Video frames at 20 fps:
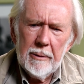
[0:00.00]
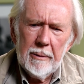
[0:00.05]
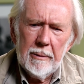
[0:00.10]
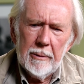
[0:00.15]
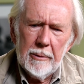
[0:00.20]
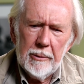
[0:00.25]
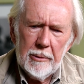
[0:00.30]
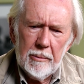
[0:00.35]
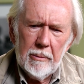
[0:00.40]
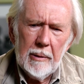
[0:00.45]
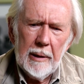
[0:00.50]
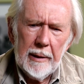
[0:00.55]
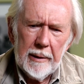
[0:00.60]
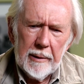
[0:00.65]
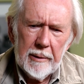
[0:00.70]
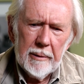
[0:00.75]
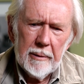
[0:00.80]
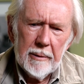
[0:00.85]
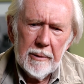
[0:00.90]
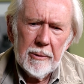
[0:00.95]
the two
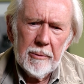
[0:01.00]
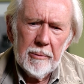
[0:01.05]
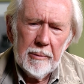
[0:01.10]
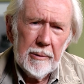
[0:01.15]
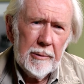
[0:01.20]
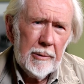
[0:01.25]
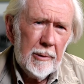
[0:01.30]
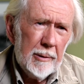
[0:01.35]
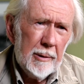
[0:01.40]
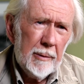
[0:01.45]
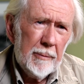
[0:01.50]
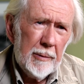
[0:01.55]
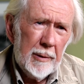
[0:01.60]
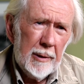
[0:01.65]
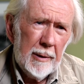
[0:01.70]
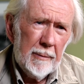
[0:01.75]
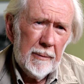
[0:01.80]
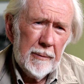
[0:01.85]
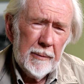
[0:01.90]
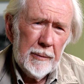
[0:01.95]
Leicas with
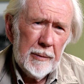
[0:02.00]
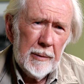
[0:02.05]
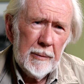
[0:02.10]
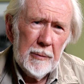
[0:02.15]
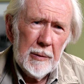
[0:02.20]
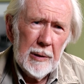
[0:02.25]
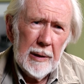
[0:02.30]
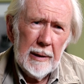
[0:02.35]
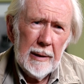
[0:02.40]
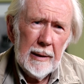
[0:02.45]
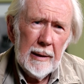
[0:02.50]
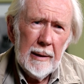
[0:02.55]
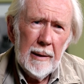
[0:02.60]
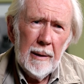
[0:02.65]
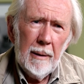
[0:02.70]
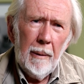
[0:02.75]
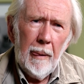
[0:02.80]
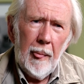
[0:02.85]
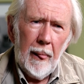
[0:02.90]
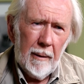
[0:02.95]
35 and 50,
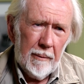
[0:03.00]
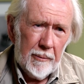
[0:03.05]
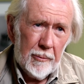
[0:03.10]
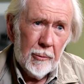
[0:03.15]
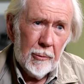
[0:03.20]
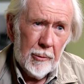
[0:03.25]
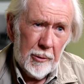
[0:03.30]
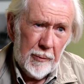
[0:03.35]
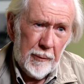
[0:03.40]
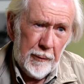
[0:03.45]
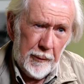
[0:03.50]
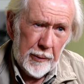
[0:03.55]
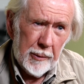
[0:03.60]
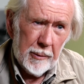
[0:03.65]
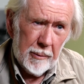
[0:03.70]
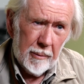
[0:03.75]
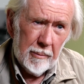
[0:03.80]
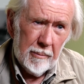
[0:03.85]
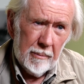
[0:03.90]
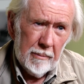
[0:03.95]
of course
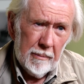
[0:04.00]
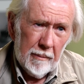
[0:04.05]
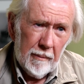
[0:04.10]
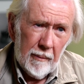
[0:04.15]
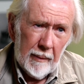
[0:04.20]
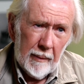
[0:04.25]
film,